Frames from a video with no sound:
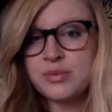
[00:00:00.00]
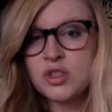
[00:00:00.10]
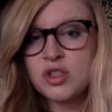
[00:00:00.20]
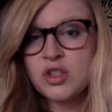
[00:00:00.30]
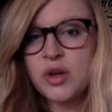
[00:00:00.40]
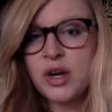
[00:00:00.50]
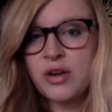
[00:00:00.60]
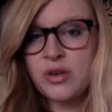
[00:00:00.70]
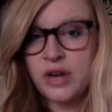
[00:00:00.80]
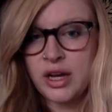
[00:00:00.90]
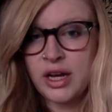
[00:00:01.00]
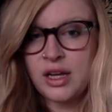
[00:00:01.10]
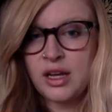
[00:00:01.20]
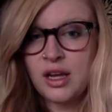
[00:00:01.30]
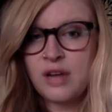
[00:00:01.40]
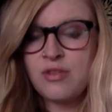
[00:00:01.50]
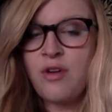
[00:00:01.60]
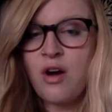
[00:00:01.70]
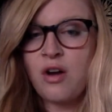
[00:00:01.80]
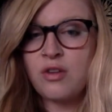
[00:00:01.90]
trickery
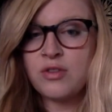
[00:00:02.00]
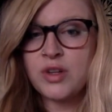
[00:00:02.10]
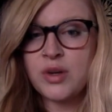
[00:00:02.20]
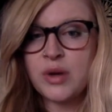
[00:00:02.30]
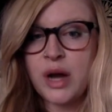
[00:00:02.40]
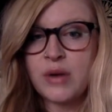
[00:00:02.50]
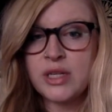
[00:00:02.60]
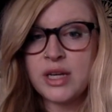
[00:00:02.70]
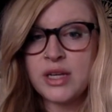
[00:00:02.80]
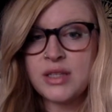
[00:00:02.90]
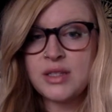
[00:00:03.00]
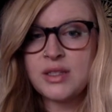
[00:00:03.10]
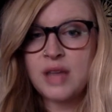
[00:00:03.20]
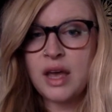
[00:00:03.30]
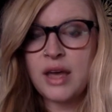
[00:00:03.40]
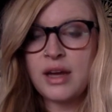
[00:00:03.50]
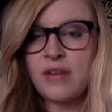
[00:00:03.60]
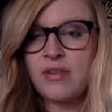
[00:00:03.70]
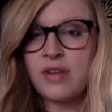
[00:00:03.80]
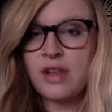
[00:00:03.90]
involved around us, and I
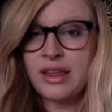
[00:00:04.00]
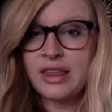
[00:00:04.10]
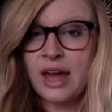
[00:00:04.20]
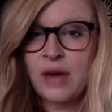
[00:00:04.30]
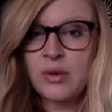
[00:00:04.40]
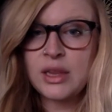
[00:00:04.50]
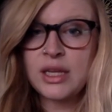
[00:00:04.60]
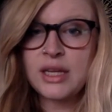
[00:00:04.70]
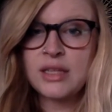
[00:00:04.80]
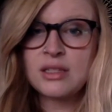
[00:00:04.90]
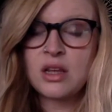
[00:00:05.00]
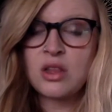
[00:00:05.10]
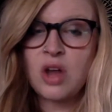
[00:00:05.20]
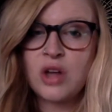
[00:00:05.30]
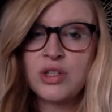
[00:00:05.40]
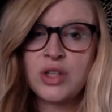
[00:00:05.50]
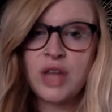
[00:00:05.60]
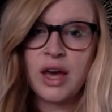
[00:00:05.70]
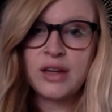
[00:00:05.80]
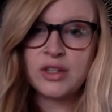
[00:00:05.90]
feel like that relates a lot to
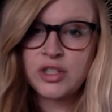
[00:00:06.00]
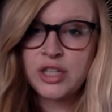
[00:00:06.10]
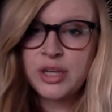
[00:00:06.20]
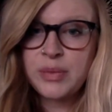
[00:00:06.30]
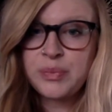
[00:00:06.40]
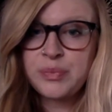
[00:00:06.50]
the energy.